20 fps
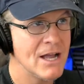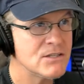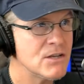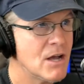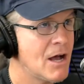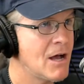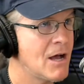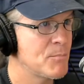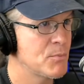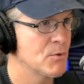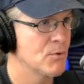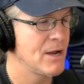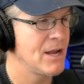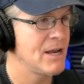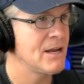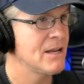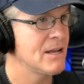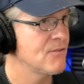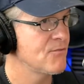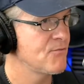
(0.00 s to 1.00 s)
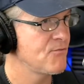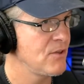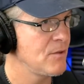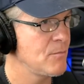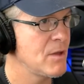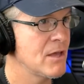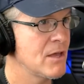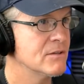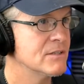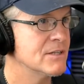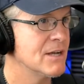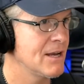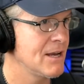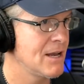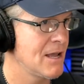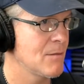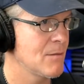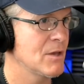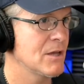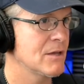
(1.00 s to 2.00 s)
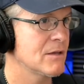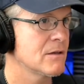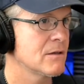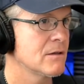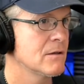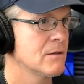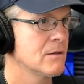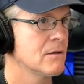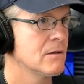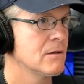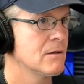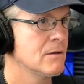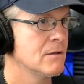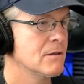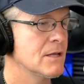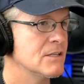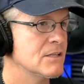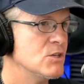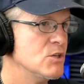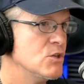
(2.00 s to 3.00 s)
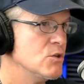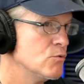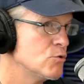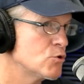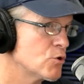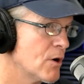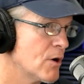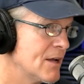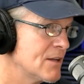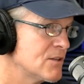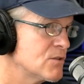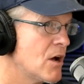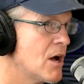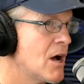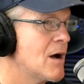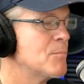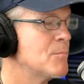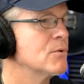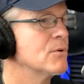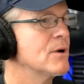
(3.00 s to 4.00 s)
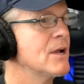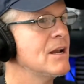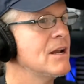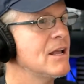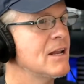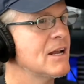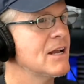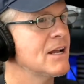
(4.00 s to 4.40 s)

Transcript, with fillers: to operate in a female dynamic. That's you trying to operate in a